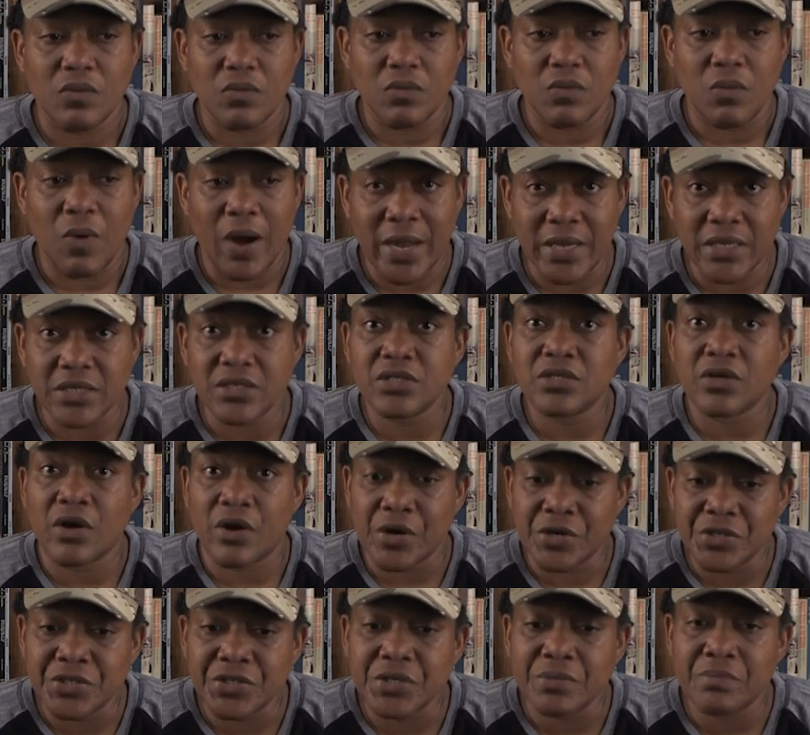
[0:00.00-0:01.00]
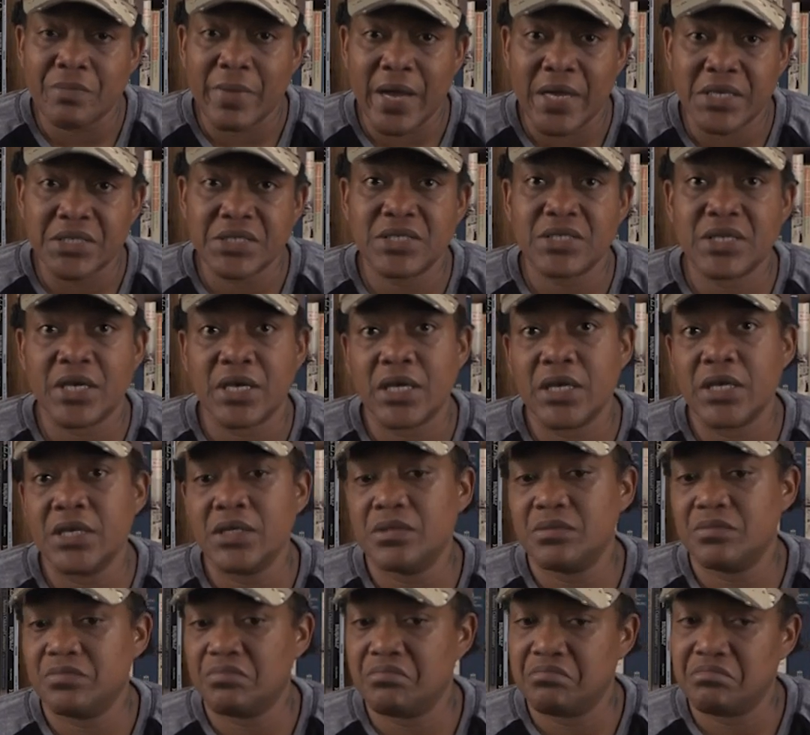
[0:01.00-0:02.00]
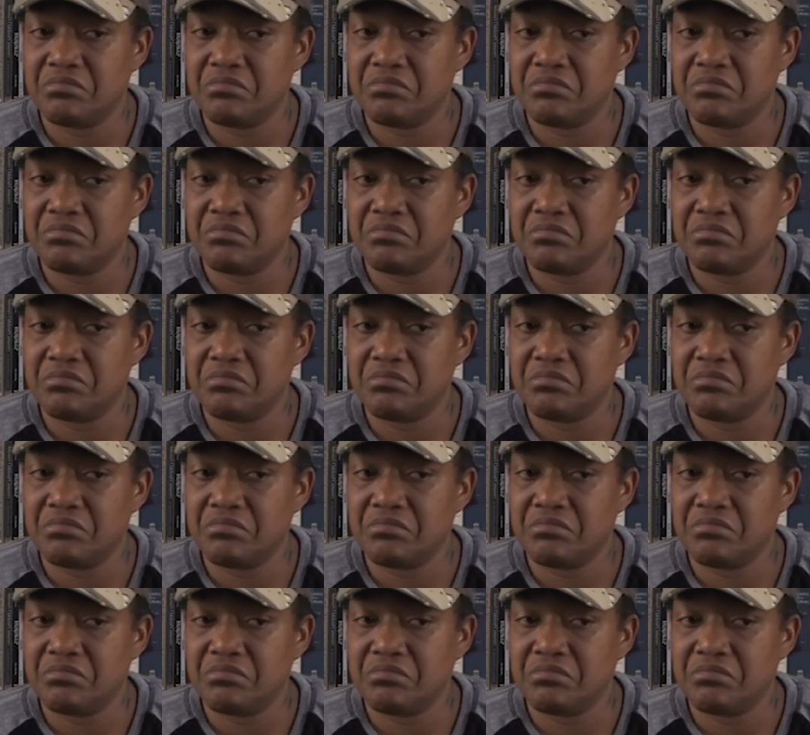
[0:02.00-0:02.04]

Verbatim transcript: white sergeant might say,